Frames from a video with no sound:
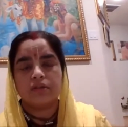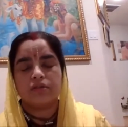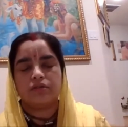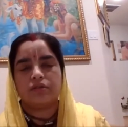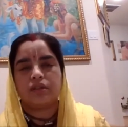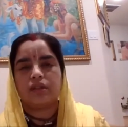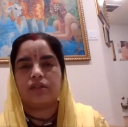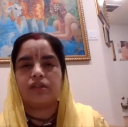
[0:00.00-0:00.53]

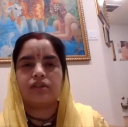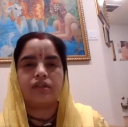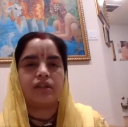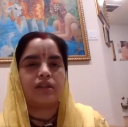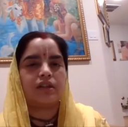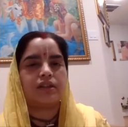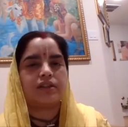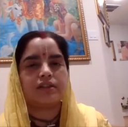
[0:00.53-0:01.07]
So then the
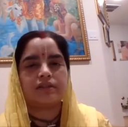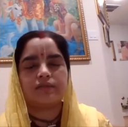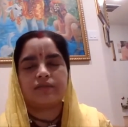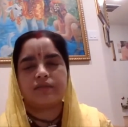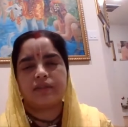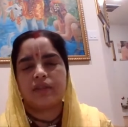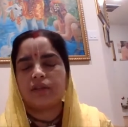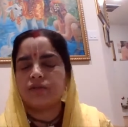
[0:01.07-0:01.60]
Sakhas
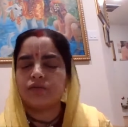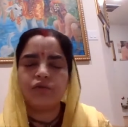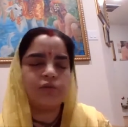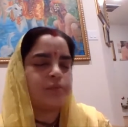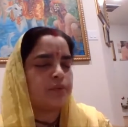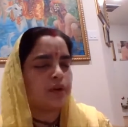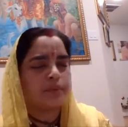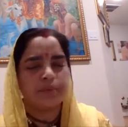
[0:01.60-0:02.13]
say, No
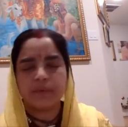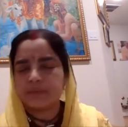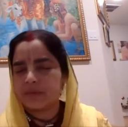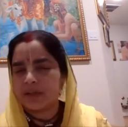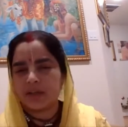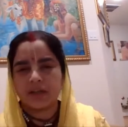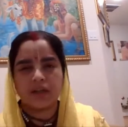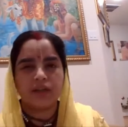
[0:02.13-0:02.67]
problem,
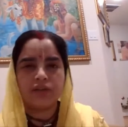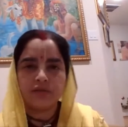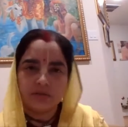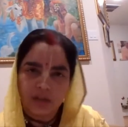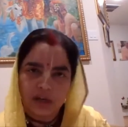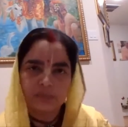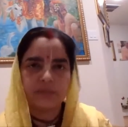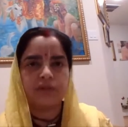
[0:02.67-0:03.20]
Kanha, you
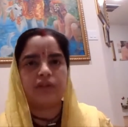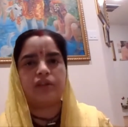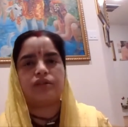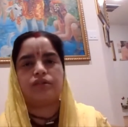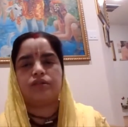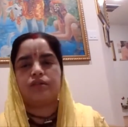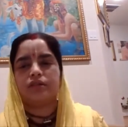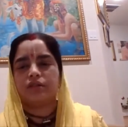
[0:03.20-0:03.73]
come on our
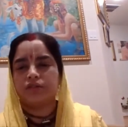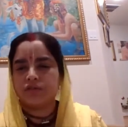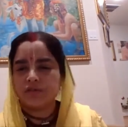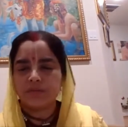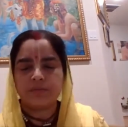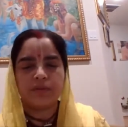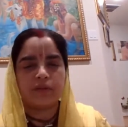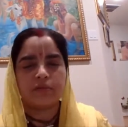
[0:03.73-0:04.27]
shoulder.
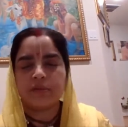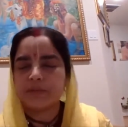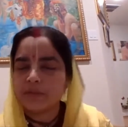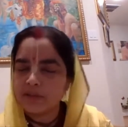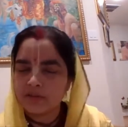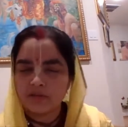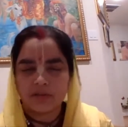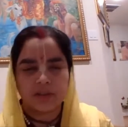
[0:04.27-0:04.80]
No problem,
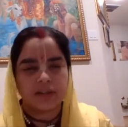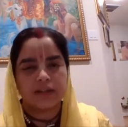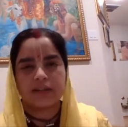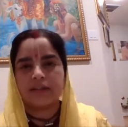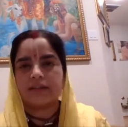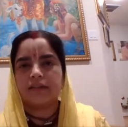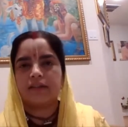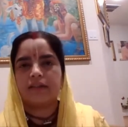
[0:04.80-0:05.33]
it's okay.
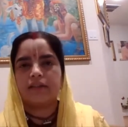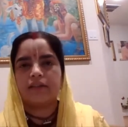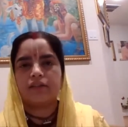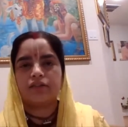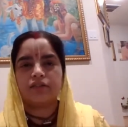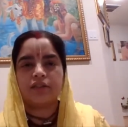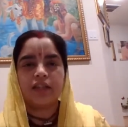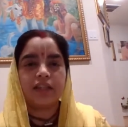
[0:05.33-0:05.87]

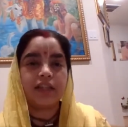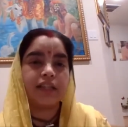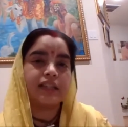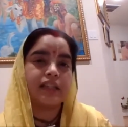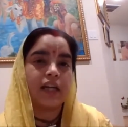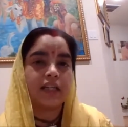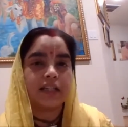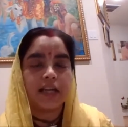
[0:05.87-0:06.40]
So then they
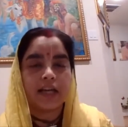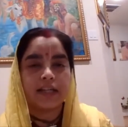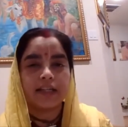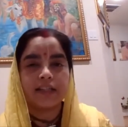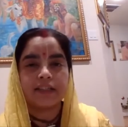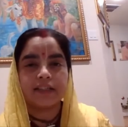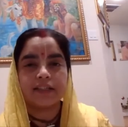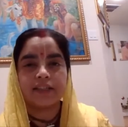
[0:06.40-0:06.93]
start
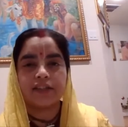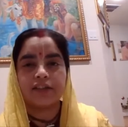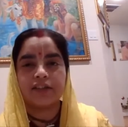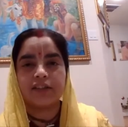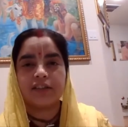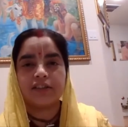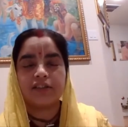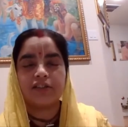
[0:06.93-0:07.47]
carrying Krishna
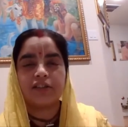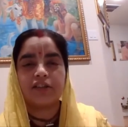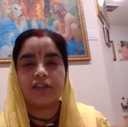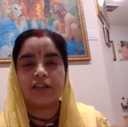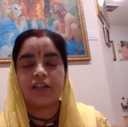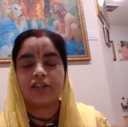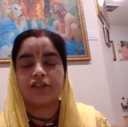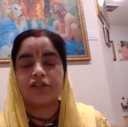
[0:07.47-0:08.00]
on his on
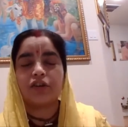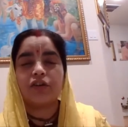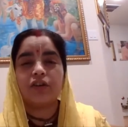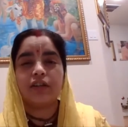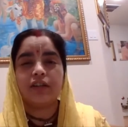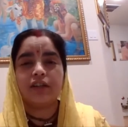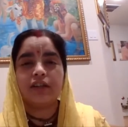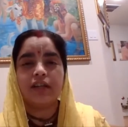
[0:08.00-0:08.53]
their
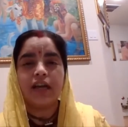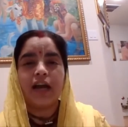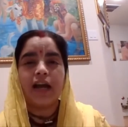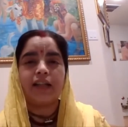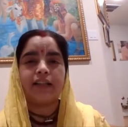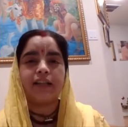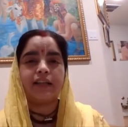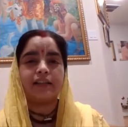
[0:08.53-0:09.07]
shoulder
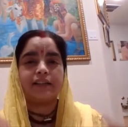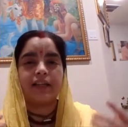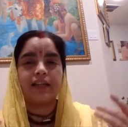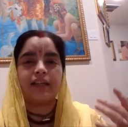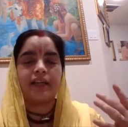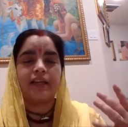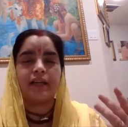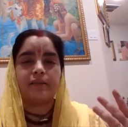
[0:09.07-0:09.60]
and they are
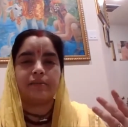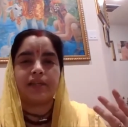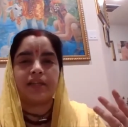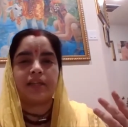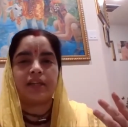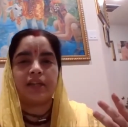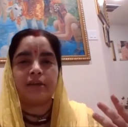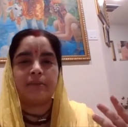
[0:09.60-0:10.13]
taking him,
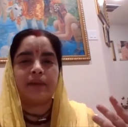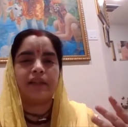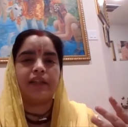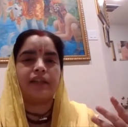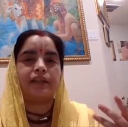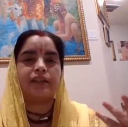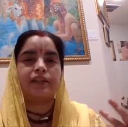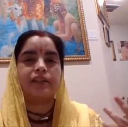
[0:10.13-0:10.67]
taking him, and
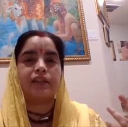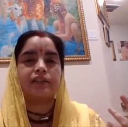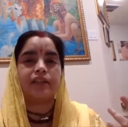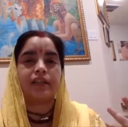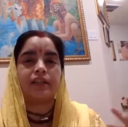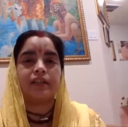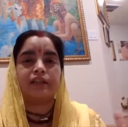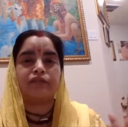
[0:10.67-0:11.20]
then Krishna
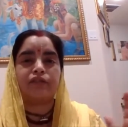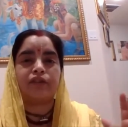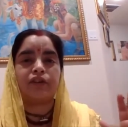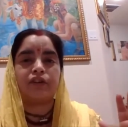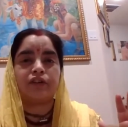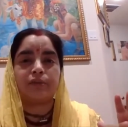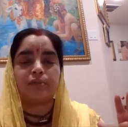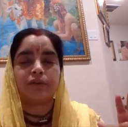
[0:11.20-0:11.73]
suddenly
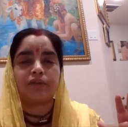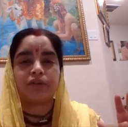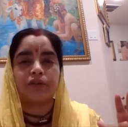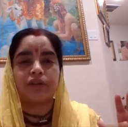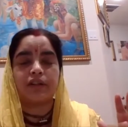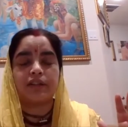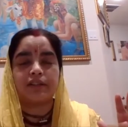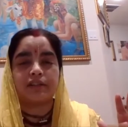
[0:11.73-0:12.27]
forgot about
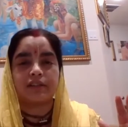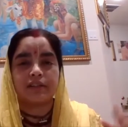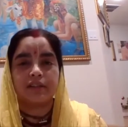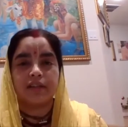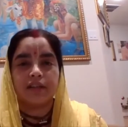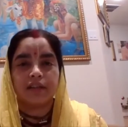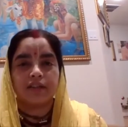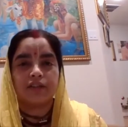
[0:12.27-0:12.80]
all his,
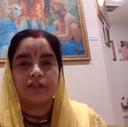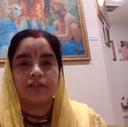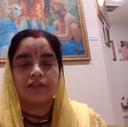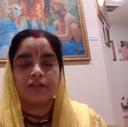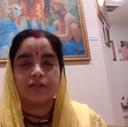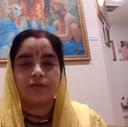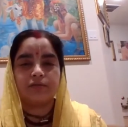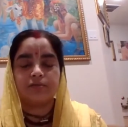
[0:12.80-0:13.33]
you
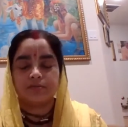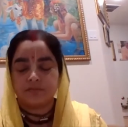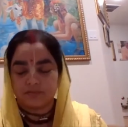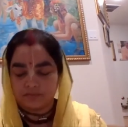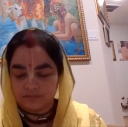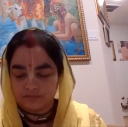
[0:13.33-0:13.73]
know,